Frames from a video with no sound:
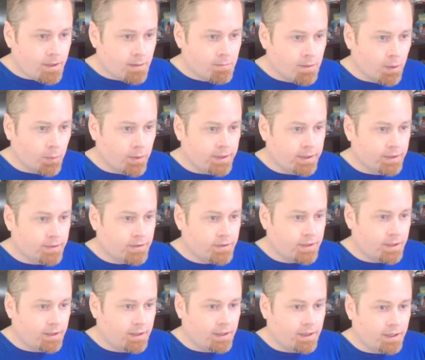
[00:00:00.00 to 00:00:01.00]
but we did
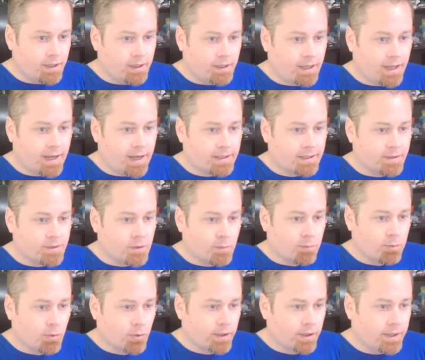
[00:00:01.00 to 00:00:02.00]
see that it did act as
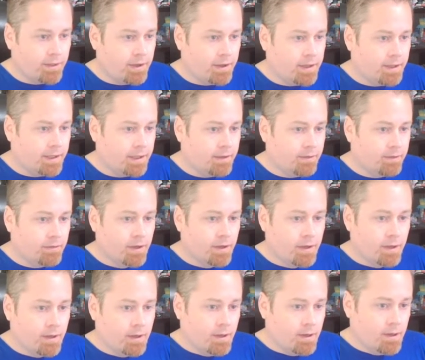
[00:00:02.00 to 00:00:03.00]
support at that negative
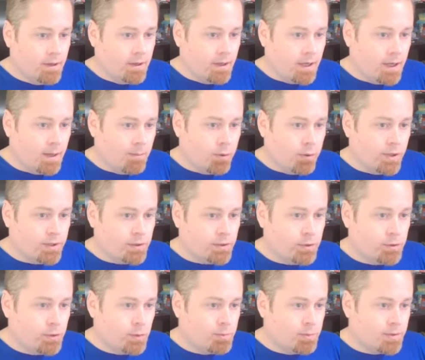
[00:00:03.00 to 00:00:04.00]

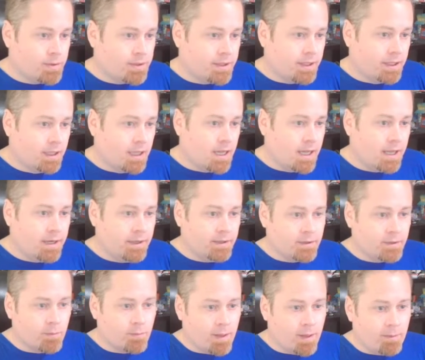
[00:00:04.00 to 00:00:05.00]
0.22% line, and
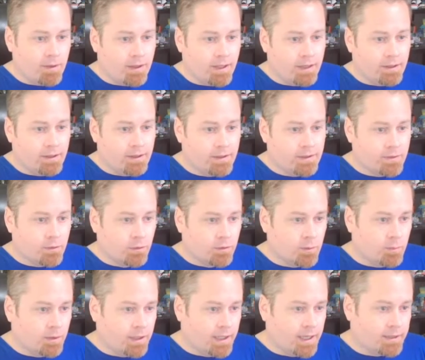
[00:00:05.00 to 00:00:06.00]
so maybe that does
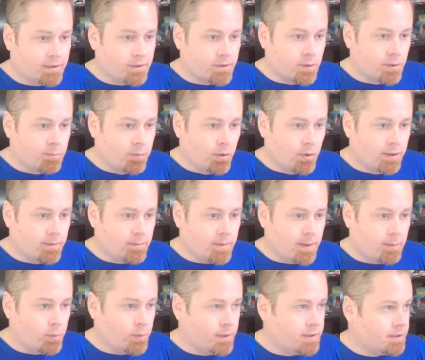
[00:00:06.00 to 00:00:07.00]
ultimately act as support.
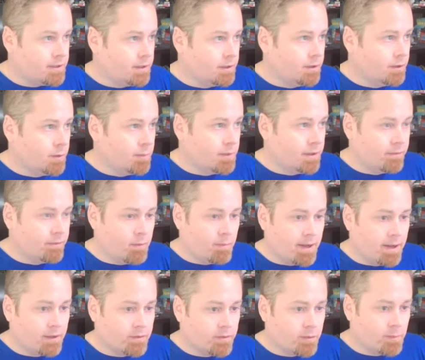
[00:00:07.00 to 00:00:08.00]
Maybe we see a little bit of a
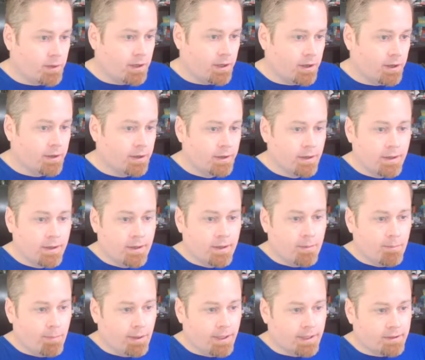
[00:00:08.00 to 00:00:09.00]
bounce from here,
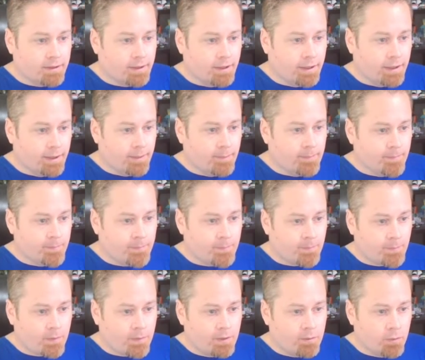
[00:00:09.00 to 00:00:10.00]
but
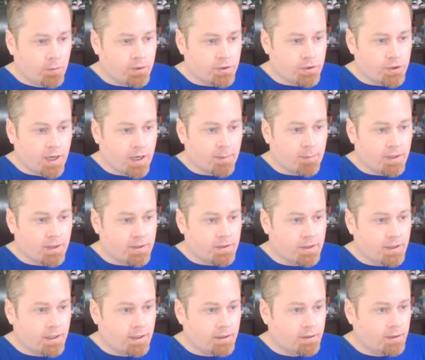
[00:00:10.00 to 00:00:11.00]
wouldn't shock me to
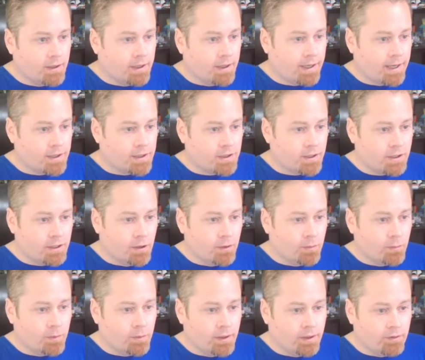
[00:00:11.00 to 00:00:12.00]
see it actually go
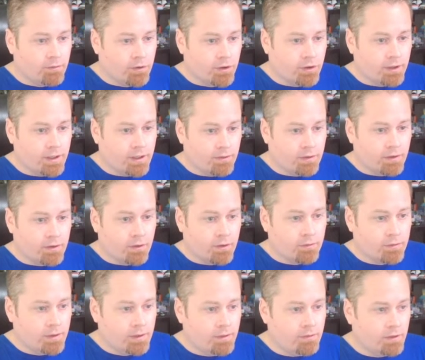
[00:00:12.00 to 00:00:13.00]
invert
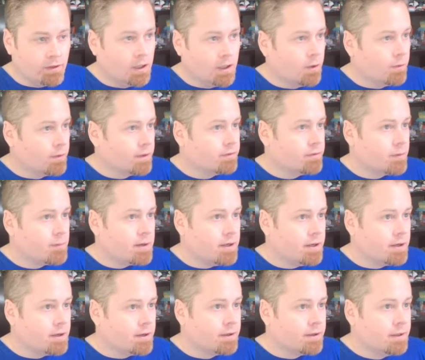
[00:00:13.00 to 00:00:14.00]
even lower from
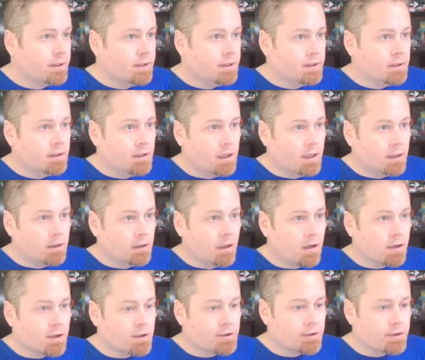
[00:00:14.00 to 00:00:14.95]
here longer